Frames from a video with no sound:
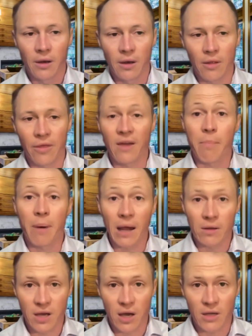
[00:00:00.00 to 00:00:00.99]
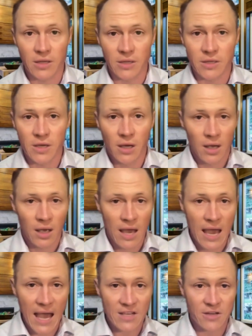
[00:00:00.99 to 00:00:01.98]
Now, think of biotoxins,
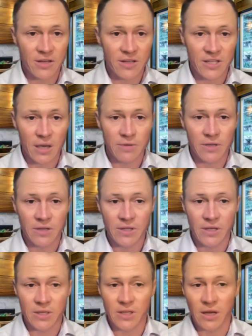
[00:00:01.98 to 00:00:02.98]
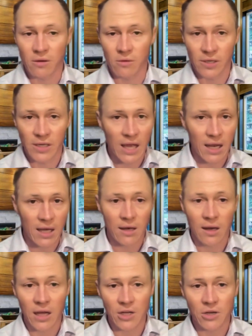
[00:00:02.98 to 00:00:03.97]
hazardous substances that are organic
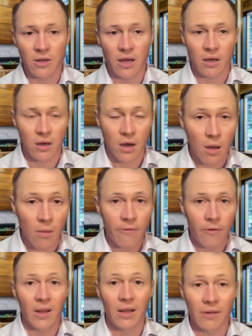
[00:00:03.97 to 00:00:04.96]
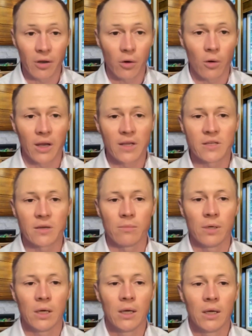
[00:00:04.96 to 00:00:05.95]
in nature that come from a living
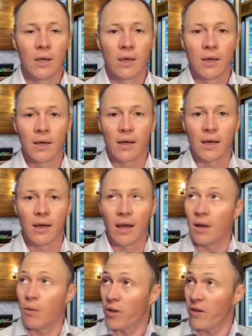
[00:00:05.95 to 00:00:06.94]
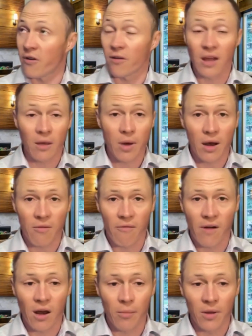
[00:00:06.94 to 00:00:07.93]
organism. And we start thinking about our
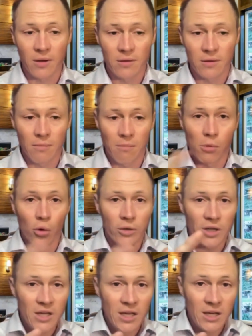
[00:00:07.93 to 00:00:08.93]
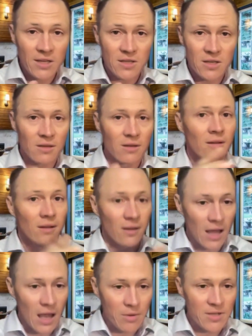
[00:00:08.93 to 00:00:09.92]
environment, mold and yeast,
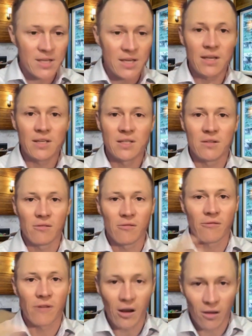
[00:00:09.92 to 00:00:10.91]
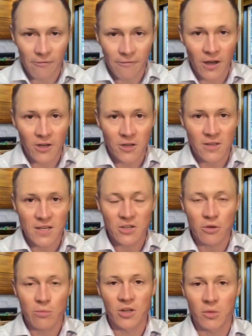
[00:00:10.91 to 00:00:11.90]
Lyme disease, viral infections, as
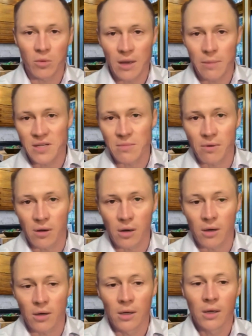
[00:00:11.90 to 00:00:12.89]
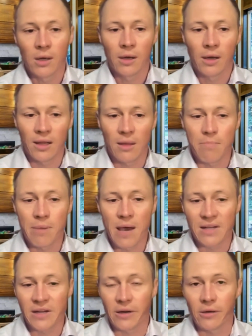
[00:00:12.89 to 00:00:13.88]
you mentioned with Epstein-Barr, and then
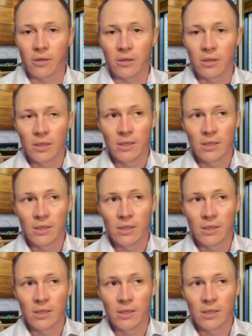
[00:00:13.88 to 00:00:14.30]
bacterial